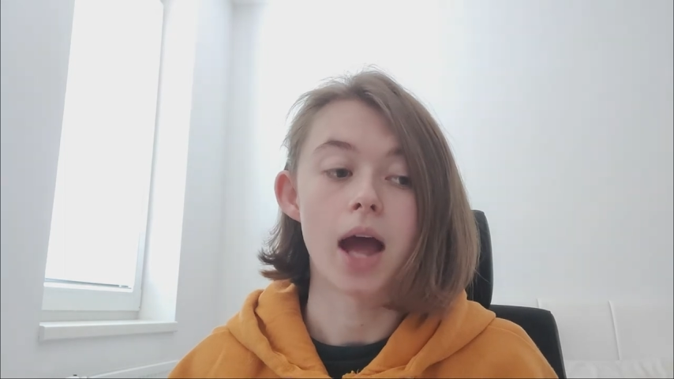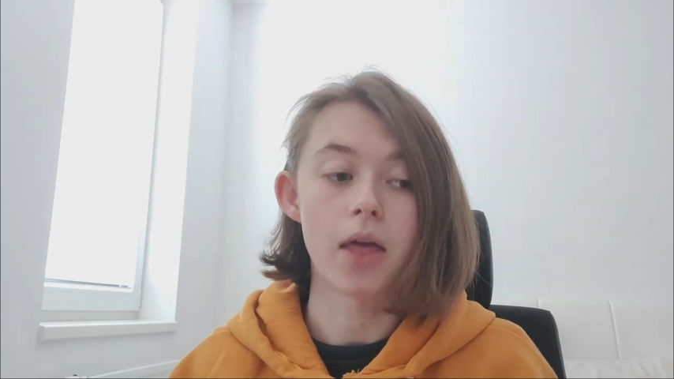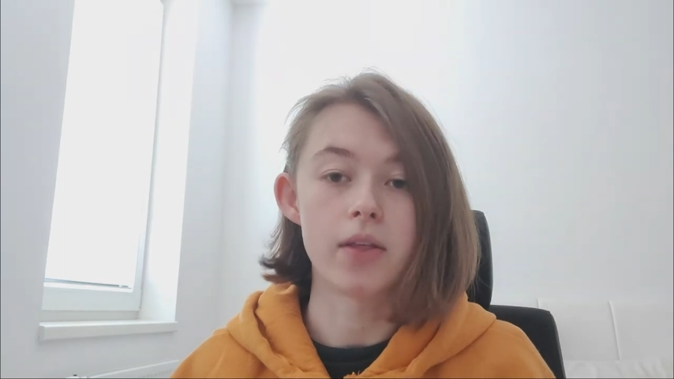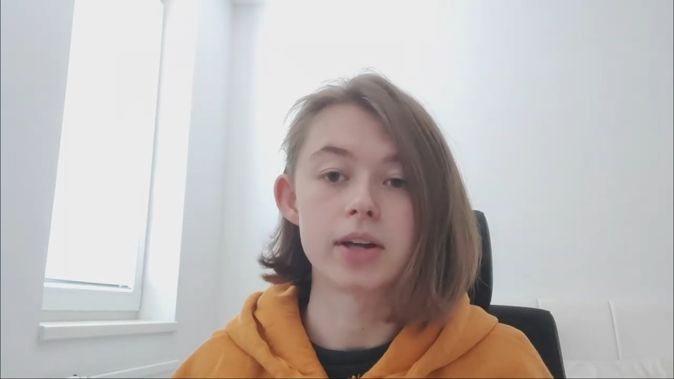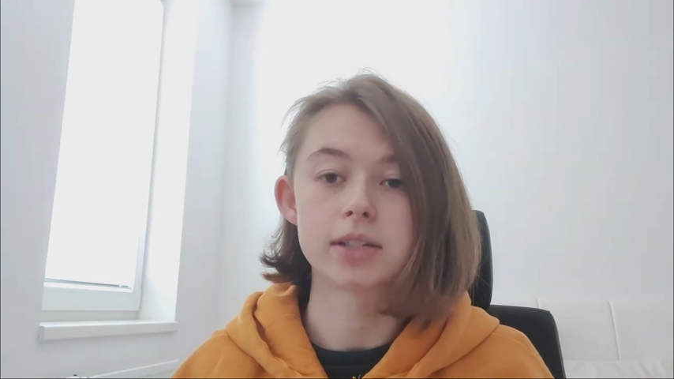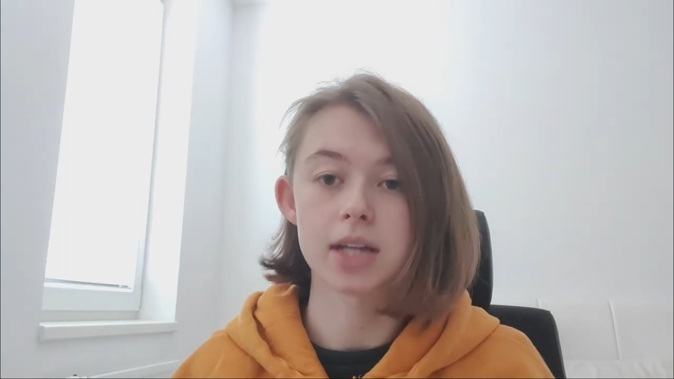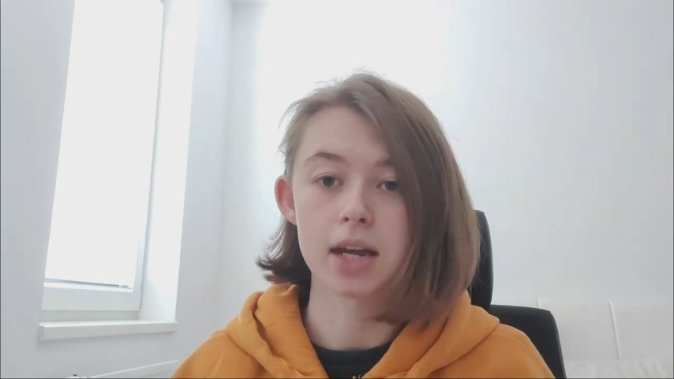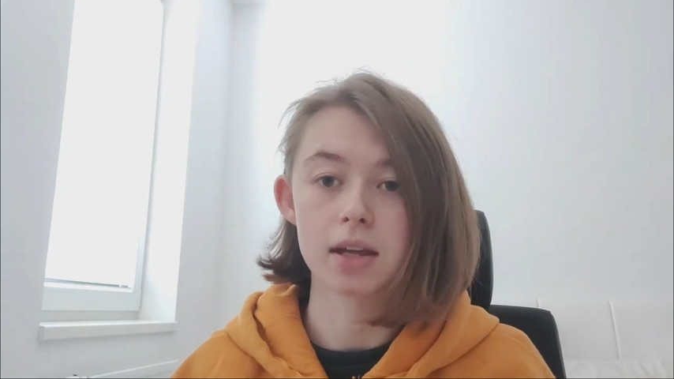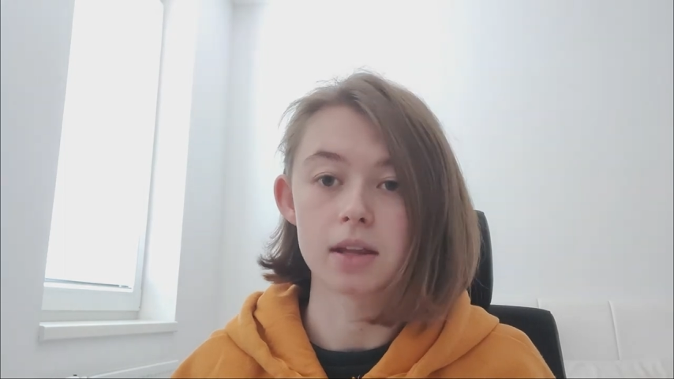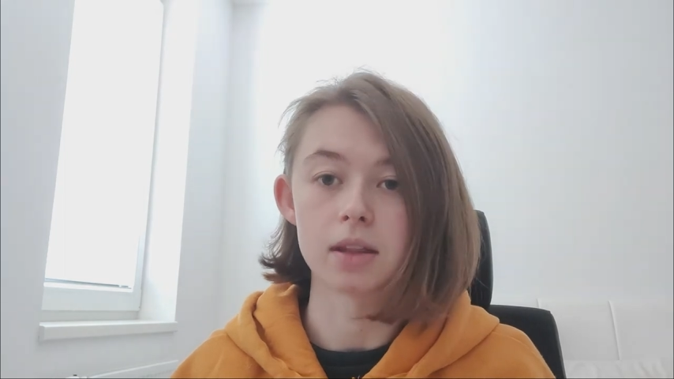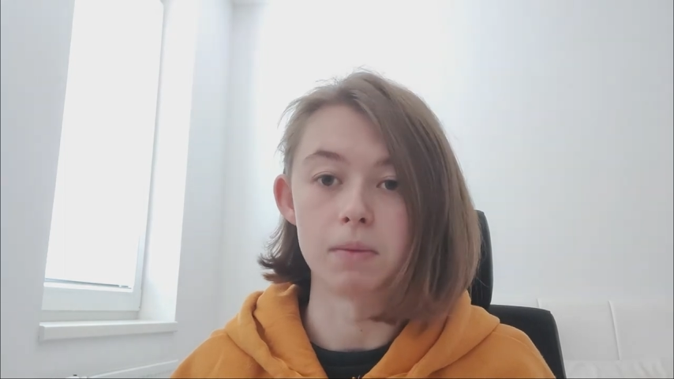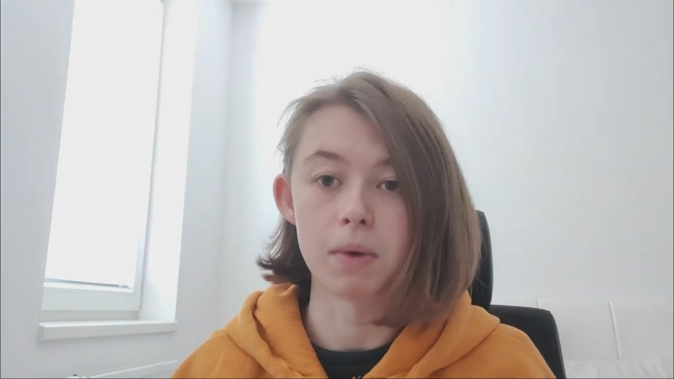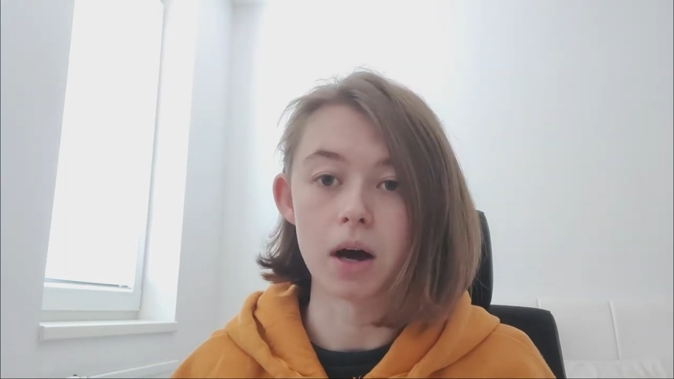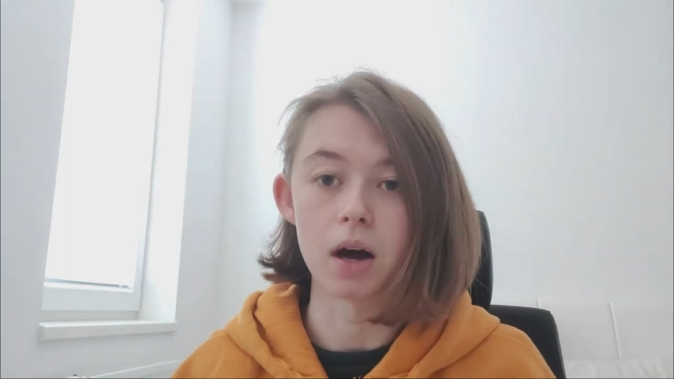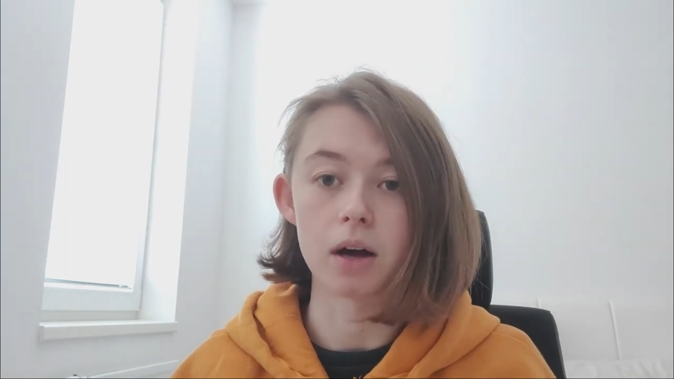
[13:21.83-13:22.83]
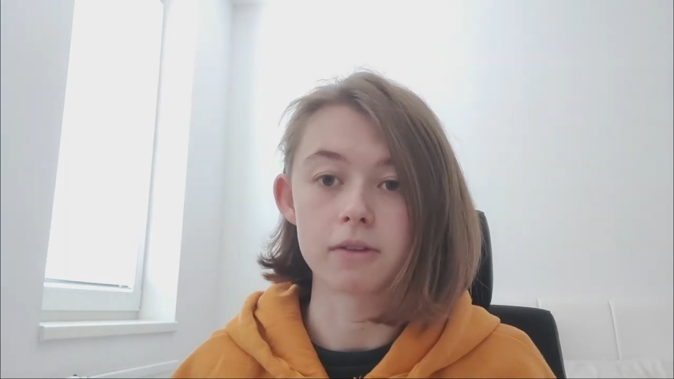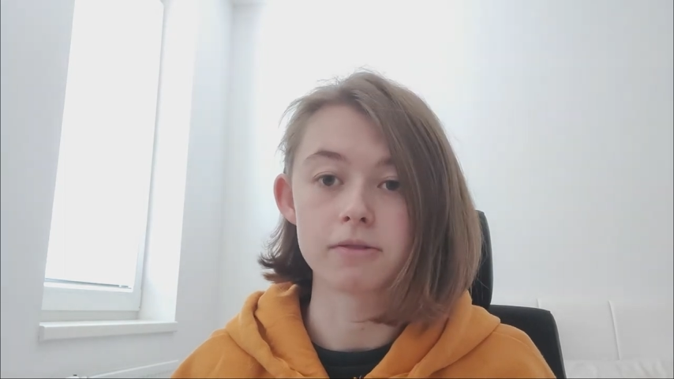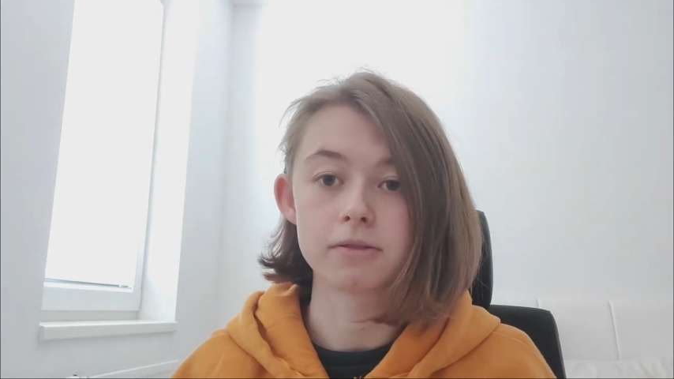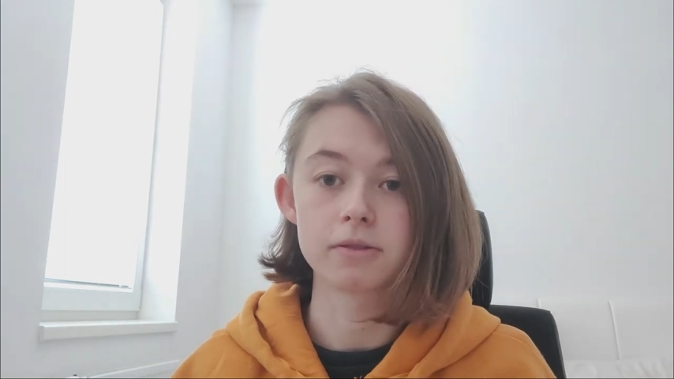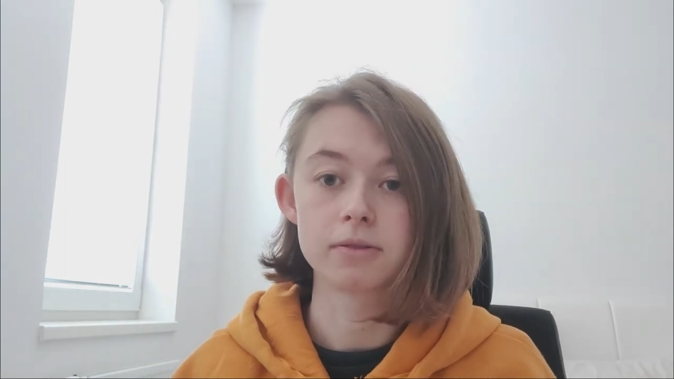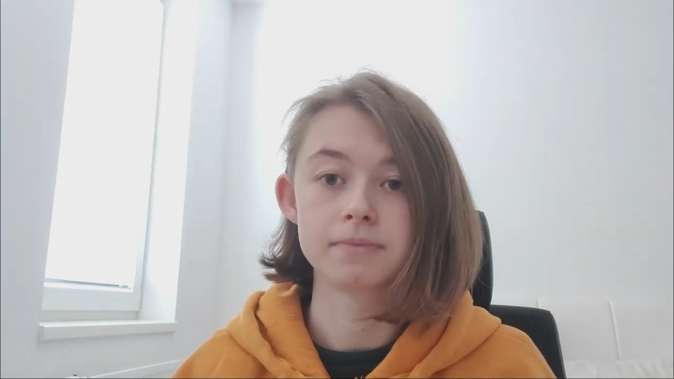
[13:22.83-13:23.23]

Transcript: and then taking them off.